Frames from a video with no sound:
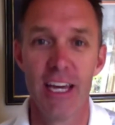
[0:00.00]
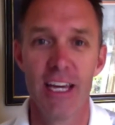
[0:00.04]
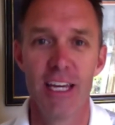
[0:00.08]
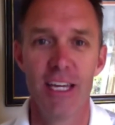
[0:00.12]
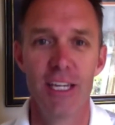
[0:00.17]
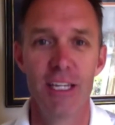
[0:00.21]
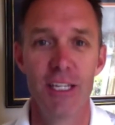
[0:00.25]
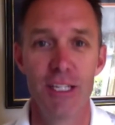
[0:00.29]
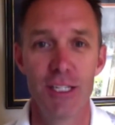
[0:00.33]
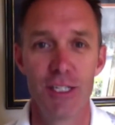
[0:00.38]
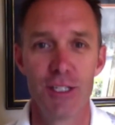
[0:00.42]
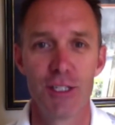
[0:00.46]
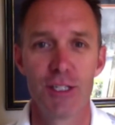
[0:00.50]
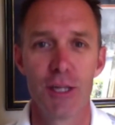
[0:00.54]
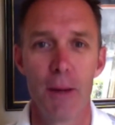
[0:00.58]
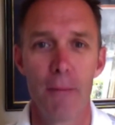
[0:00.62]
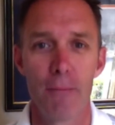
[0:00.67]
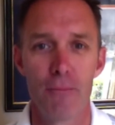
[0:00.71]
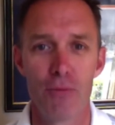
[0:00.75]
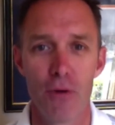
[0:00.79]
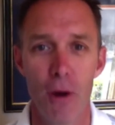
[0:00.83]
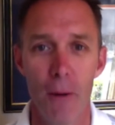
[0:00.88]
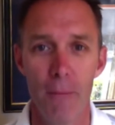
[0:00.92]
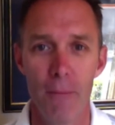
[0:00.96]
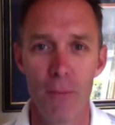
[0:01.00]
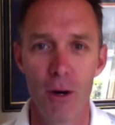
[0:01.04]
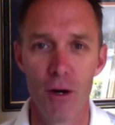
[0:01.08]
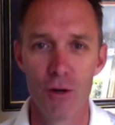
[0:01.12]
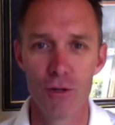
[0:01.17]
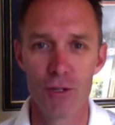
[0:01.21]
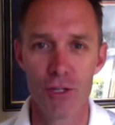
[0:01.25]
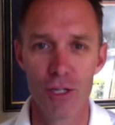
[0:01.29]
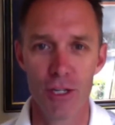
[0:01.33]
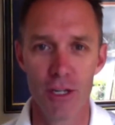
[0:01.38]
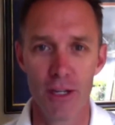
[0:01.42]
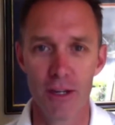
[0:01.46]
is
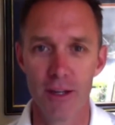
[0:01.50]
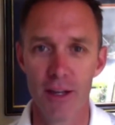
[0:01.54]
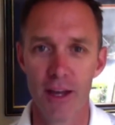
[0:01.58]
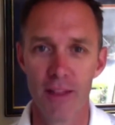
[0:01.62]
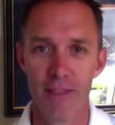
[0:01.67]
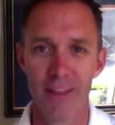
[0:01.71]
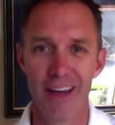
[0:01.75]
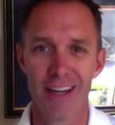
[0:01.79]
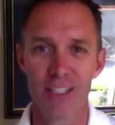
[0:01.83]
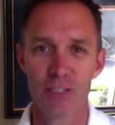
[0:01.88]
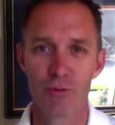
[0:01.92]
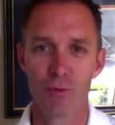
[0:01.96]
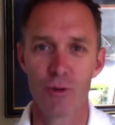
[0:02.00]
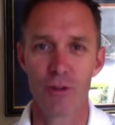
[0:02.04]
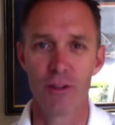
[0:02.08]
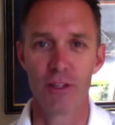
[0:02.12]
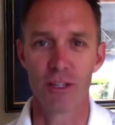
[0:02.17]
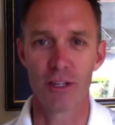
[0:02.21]
promotion. And that's where the